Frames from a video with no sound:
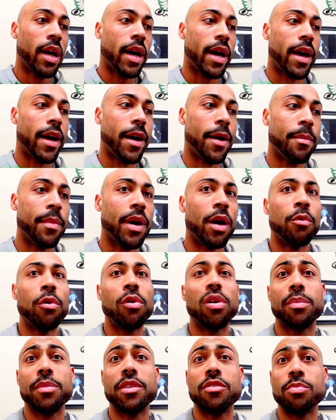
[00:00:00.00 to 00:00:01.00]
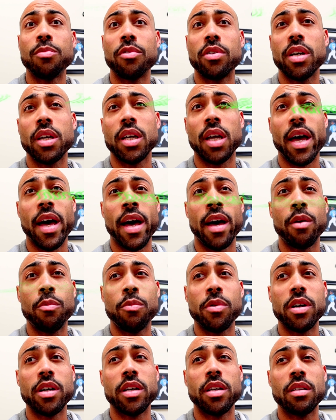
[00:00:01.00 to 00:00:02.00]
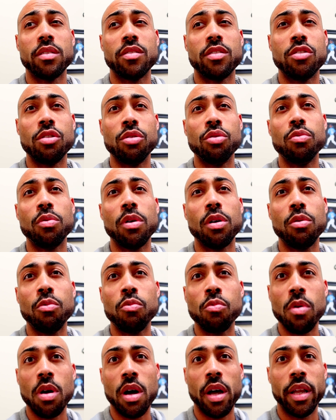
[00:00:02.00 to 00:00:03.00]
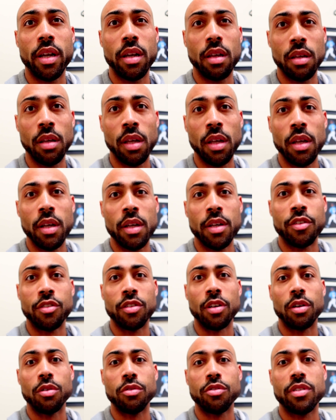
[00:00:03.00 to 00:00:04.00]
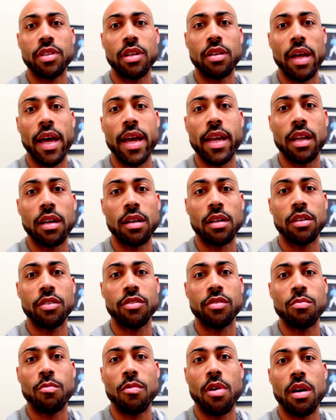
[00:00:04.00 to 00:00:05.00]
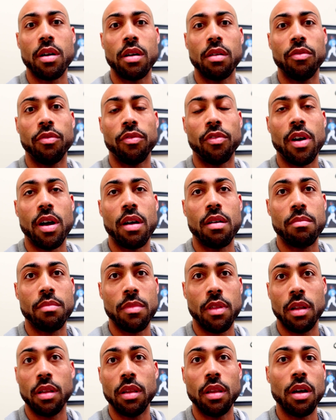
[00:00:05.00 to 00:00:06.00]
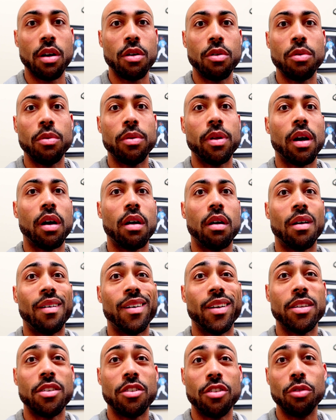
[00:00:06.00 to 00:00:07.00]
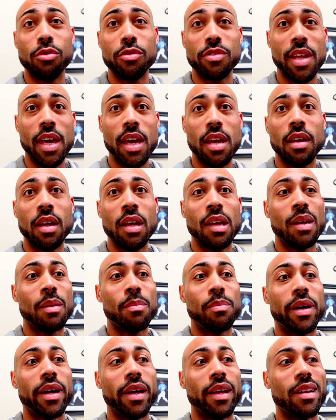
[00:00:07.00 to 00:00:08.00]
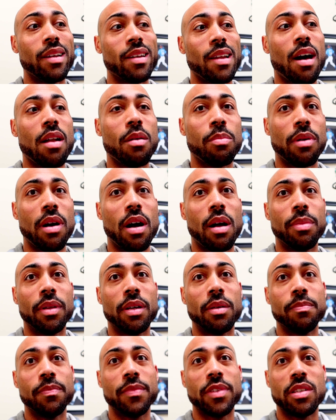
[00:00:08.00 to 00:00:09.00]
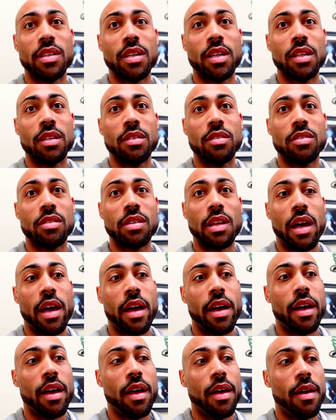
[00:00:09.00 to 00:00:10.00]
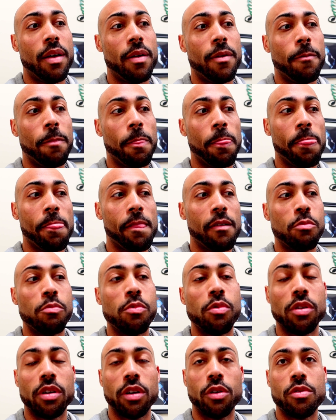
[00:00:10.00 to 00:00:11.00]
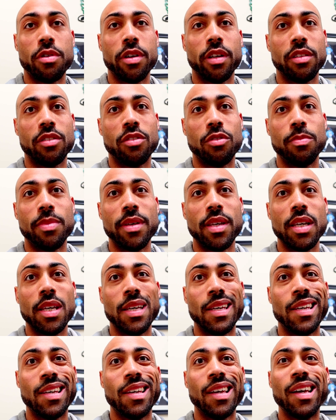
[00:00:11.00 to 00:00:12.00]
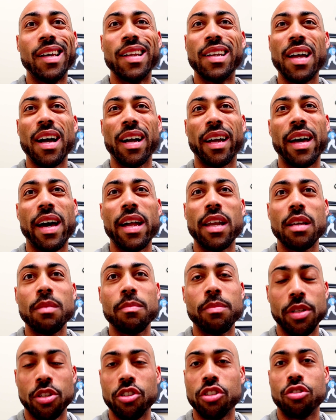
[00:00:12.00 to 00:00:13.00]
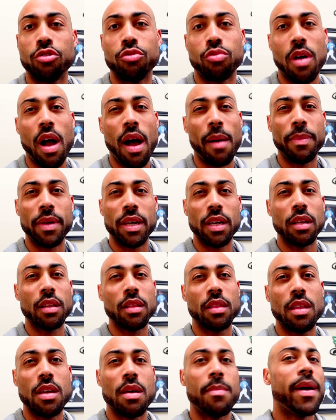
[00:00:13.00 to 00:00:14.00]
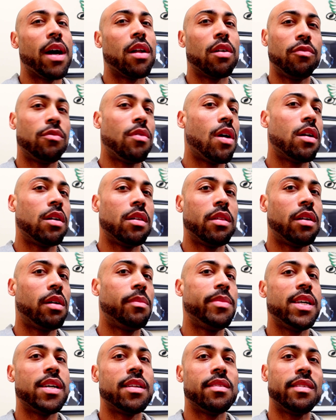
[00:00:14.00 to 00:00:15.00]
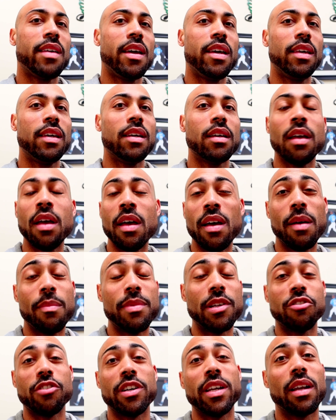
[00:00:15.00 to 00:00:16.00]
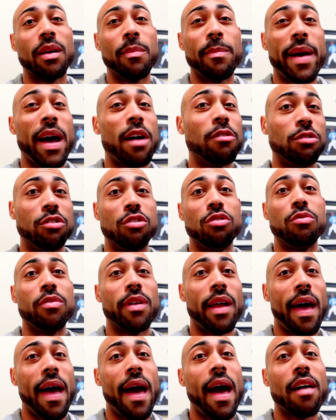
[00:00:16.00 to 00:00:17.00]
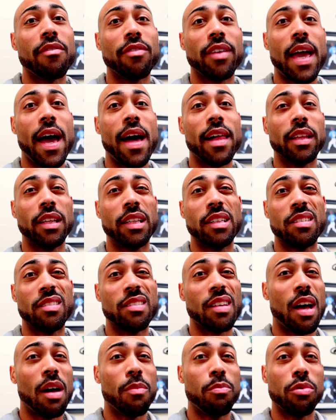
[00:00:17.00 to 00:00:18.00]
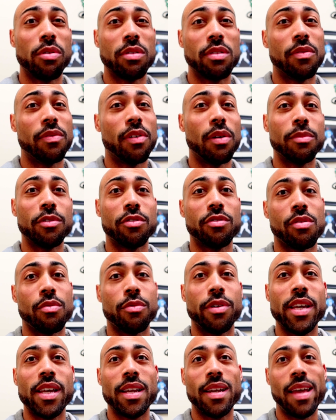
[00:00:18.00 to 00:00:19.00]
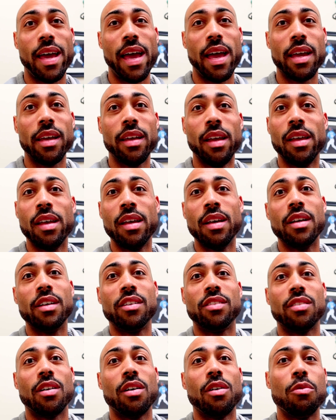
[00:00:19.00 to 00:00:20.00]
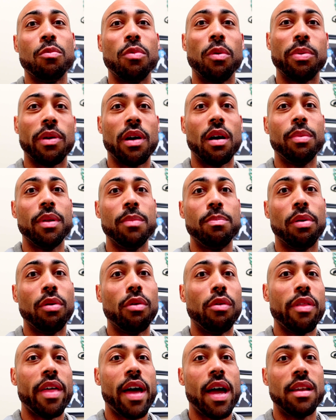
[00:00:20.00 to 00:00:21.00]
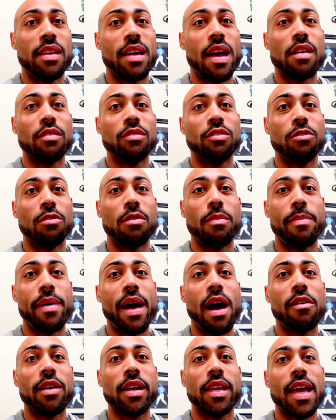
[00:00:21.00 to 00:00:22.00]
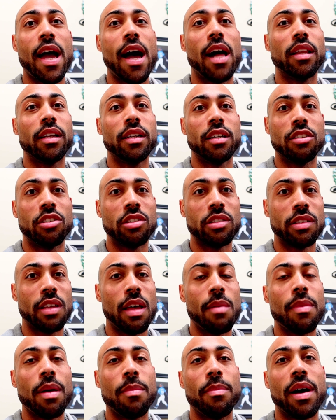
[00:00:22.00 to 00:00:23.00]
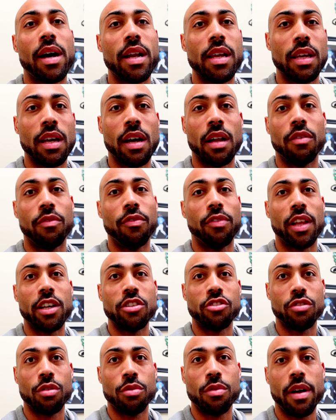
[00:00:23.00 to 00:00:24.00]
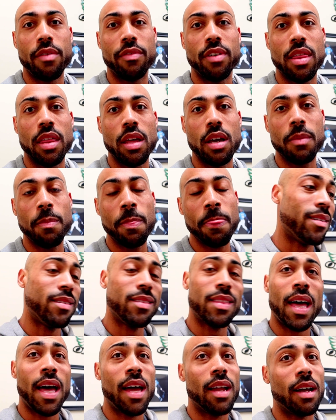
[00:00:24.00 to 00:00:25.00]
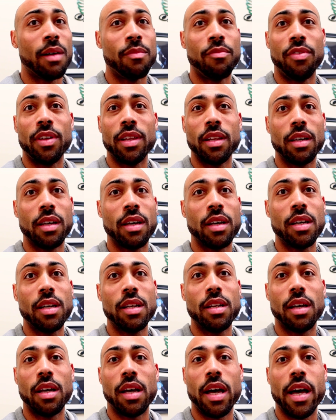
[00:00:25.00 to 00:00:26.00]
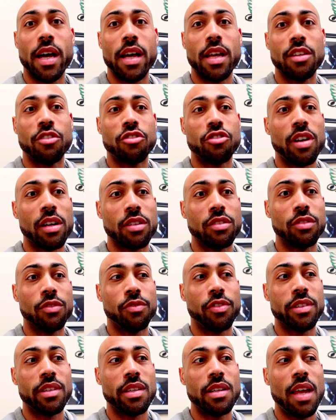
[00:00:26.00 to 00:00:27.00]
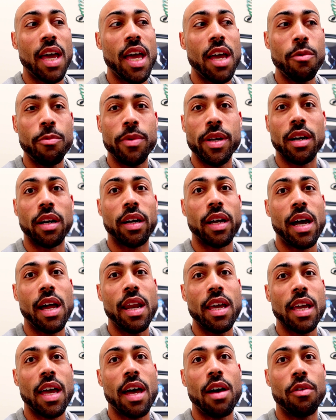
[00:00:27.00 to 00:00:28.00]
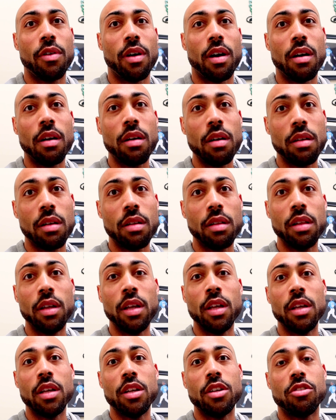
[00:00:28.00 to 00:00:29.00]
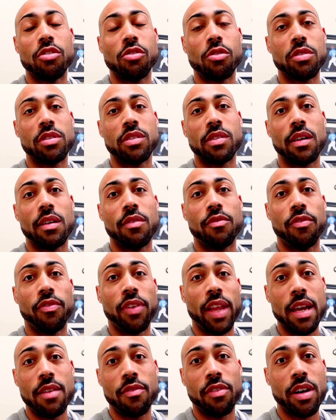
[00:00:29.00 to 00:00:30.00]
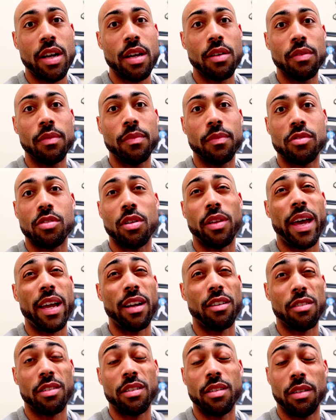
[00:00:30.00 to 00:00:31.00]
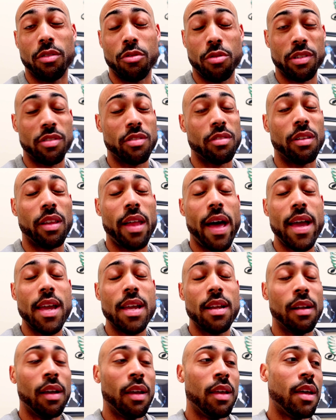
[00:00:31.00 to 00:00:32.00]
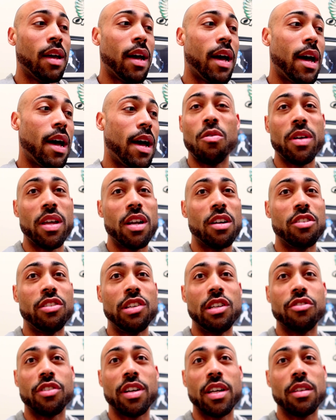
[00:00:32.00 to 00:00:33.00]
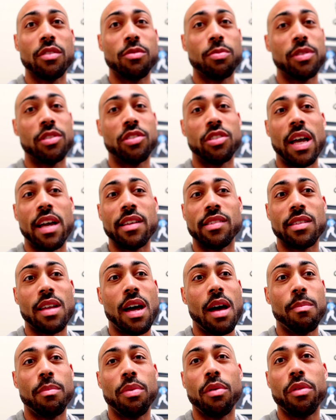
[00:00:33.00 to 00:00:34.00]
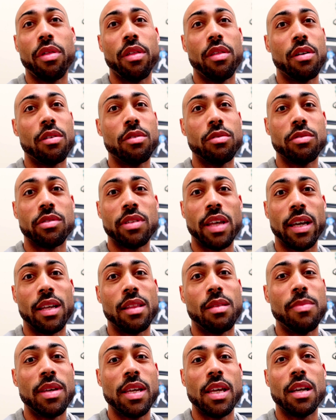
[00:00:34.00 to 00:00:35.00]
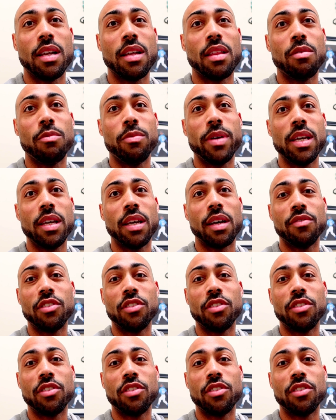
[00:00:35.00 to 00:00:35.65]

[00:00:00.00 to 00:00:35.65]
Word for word: Um, I woke up this morning, I was 201, so still hanging on to some water from the load on Tuesday, but not a problem since uh, we're going to be not cutting but just dropping the amount of water that I'll be intaking. I've been drinking about two and a half gallons upwards of almost three a day so we'll probably pull that down to about a gallon and just let my body kind of flush through everything. Other than that I'm feeling good. Uh, instructions for today we are cutting out all sorts of flavoring, so like Crystal Light, uh, no energy drinks, which I stopped both of those like at the beginning of the week.